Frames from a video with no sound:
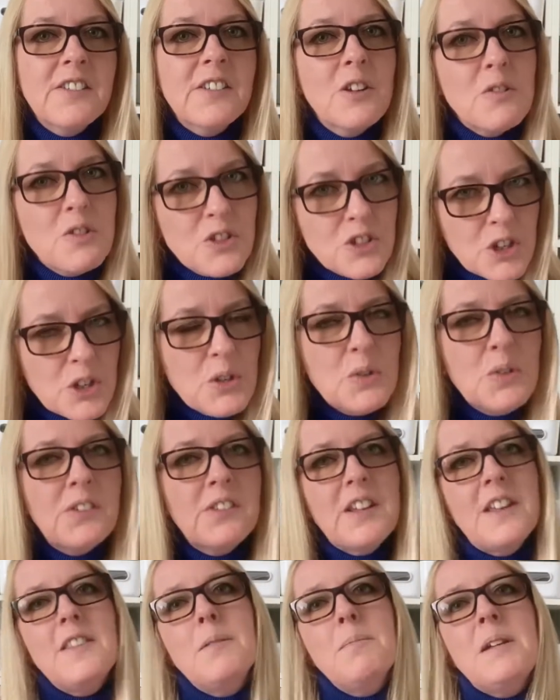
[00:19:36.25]
So do
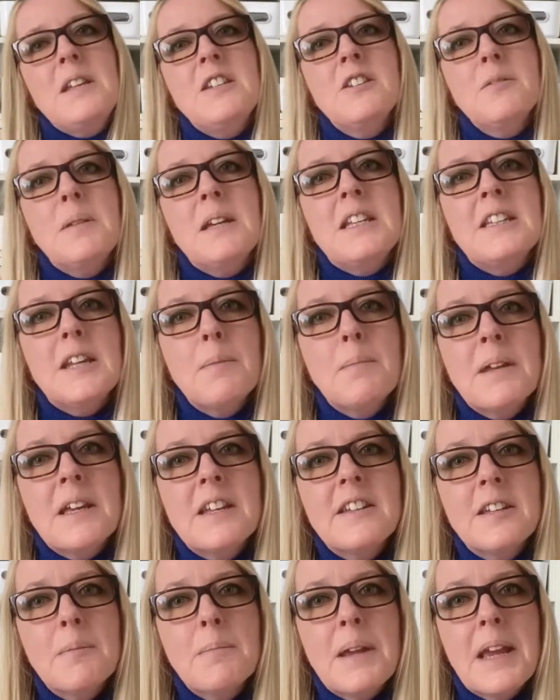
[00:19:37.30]
send them in to me,
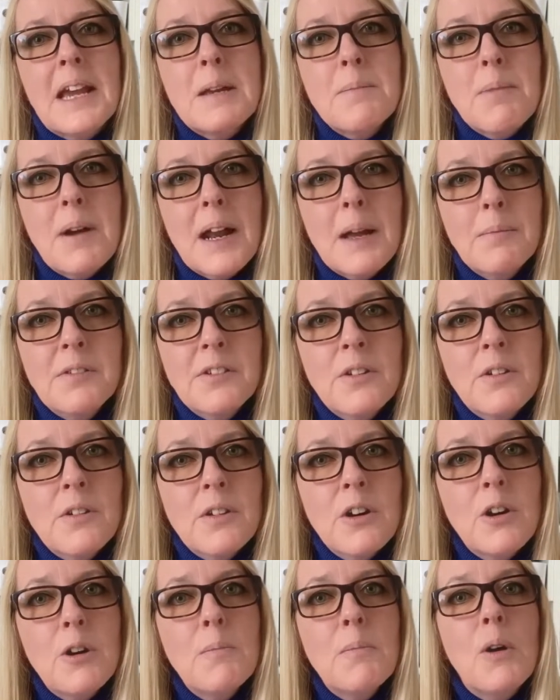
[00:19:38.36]

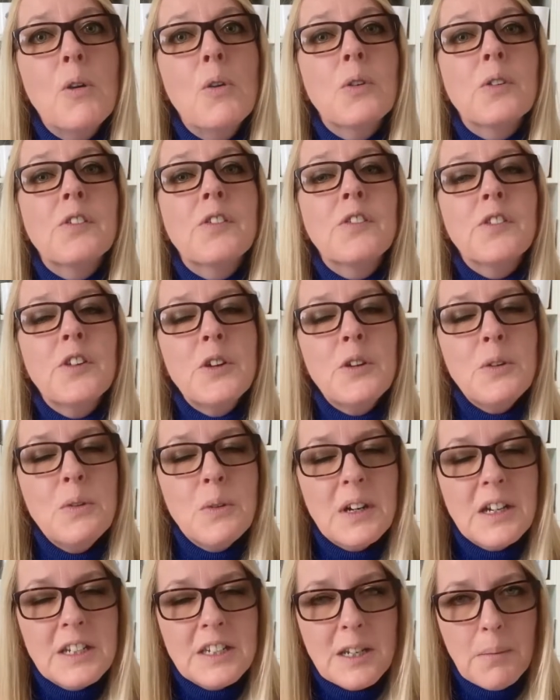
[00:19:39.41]
debbie@debbieabrahams.com or
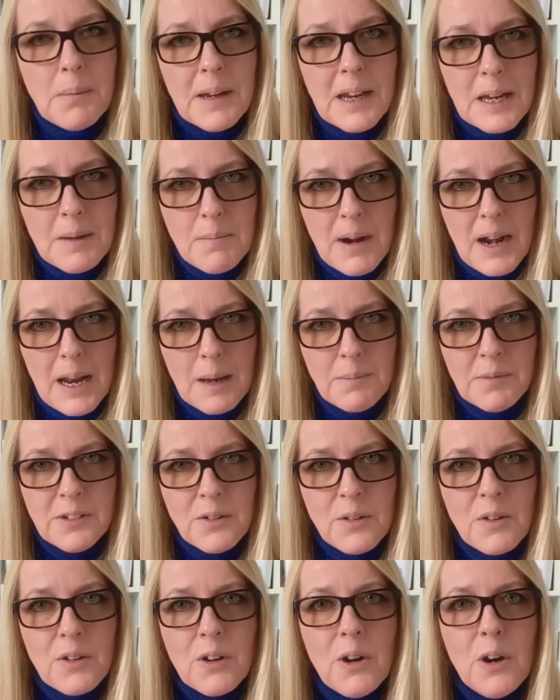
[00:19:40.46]

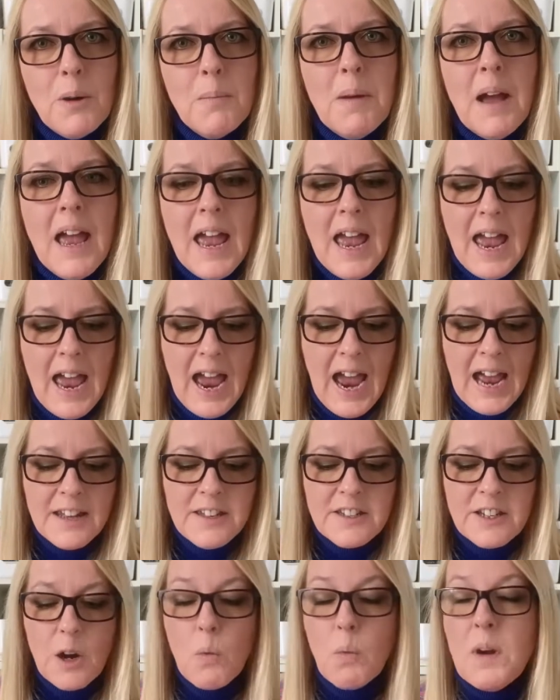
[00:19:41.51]
sue@debbieabrahams.com,
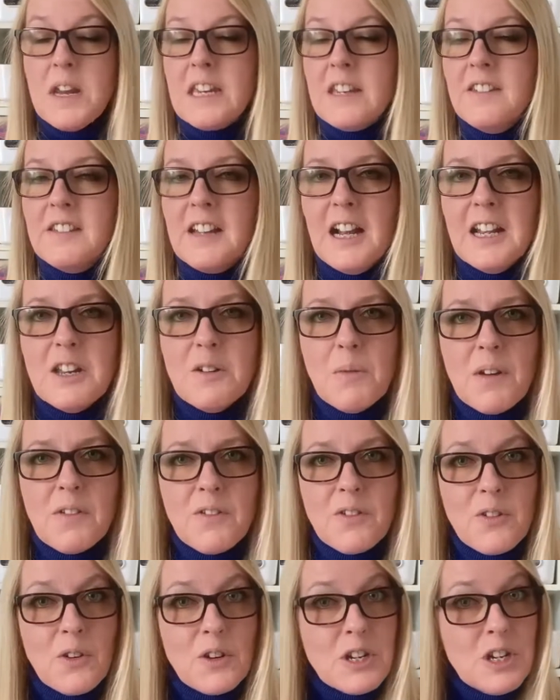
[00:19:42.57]
and we can tell you whether
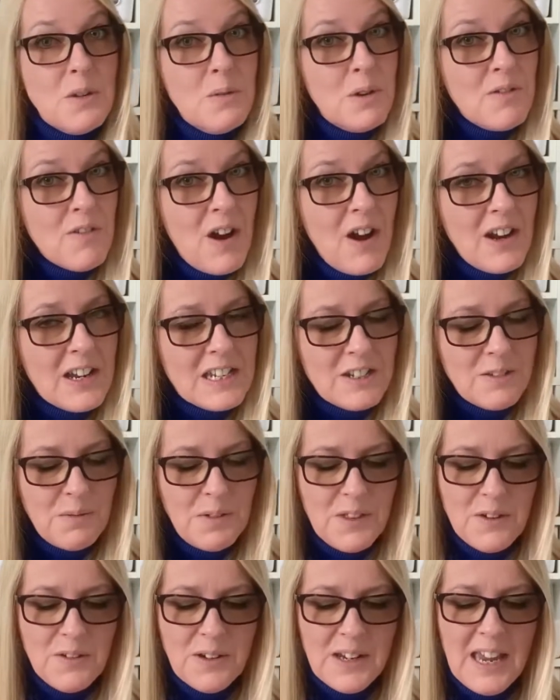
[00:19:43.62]
or not you are right
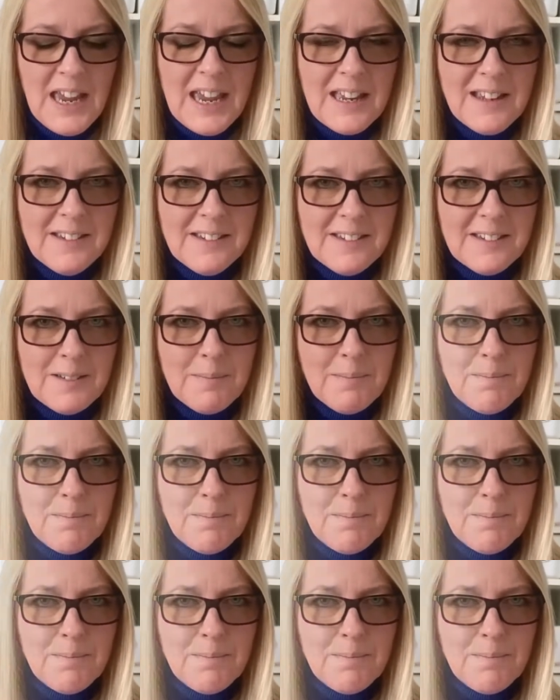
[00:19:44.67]
with your guess.